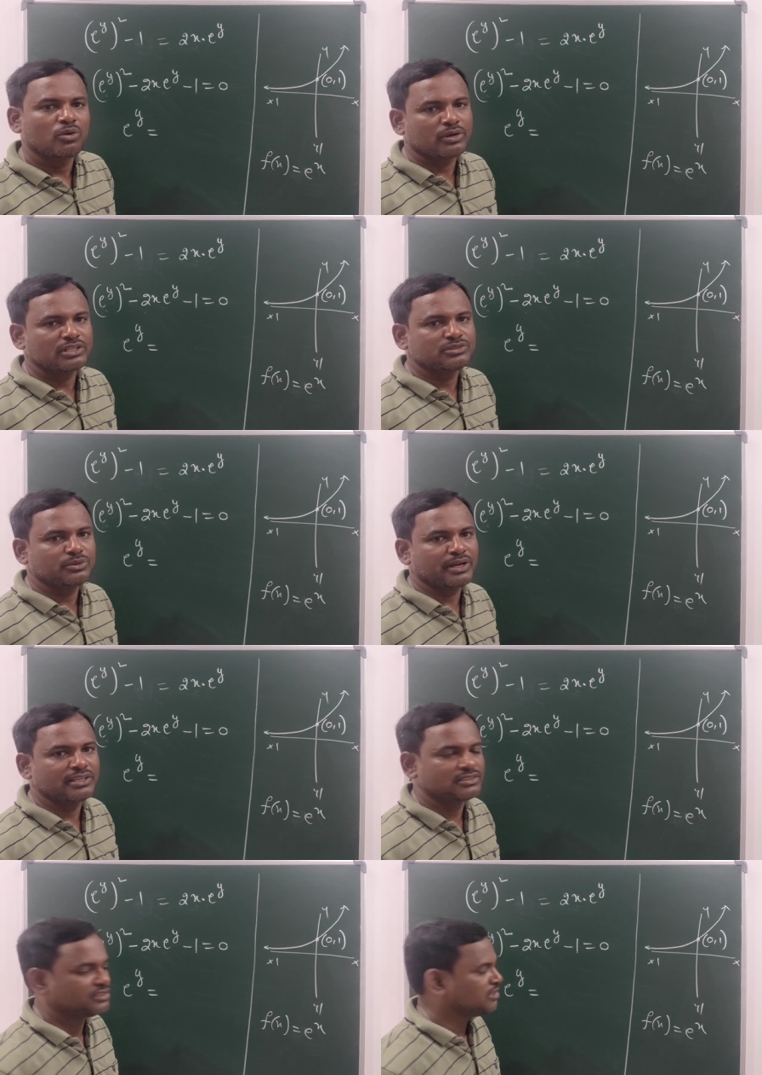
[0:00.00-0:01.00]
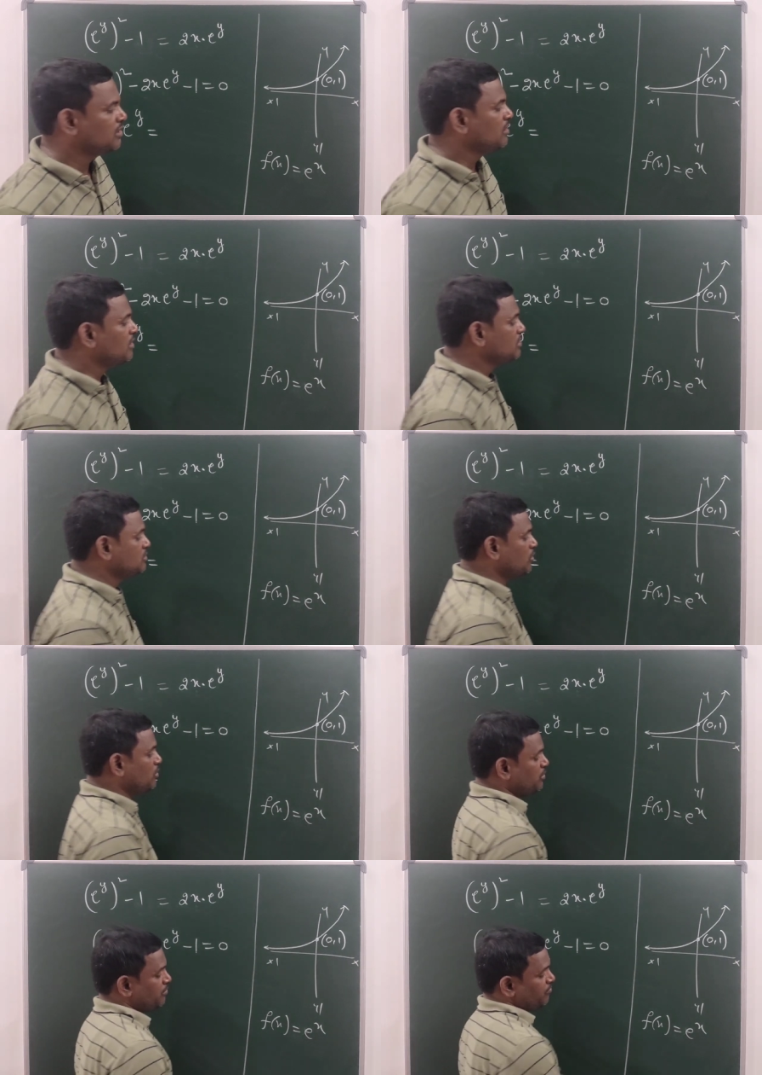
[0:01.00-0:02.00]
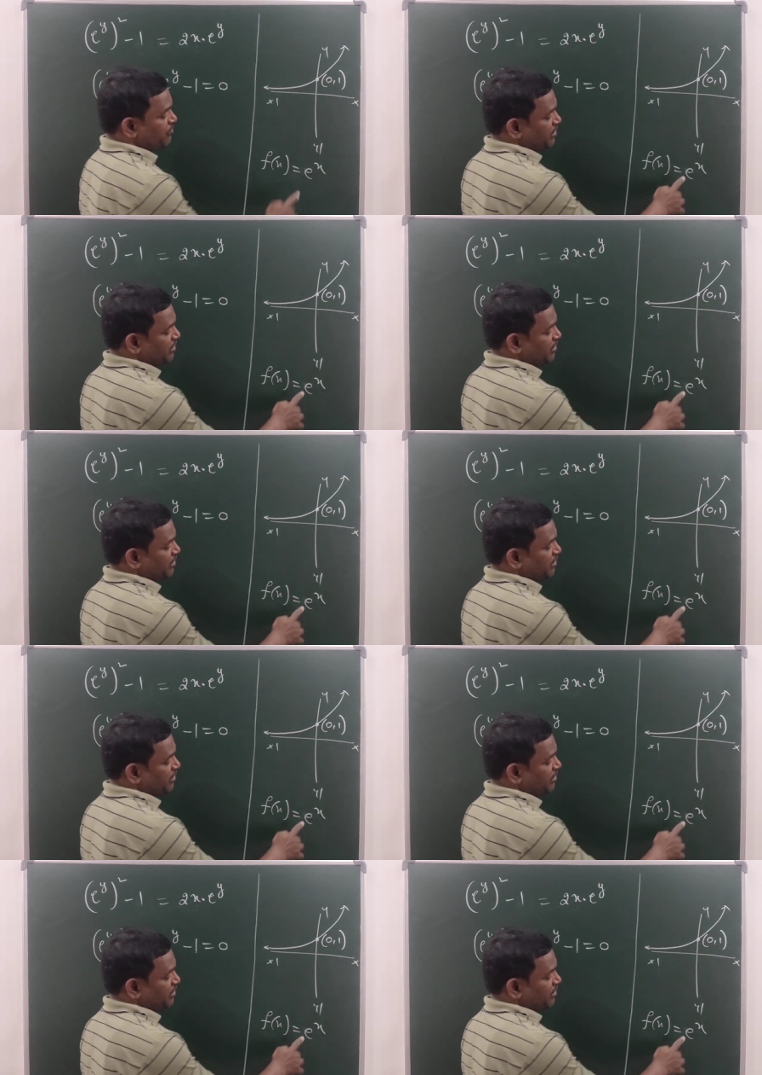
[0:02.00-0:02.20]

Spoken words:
Okay students. So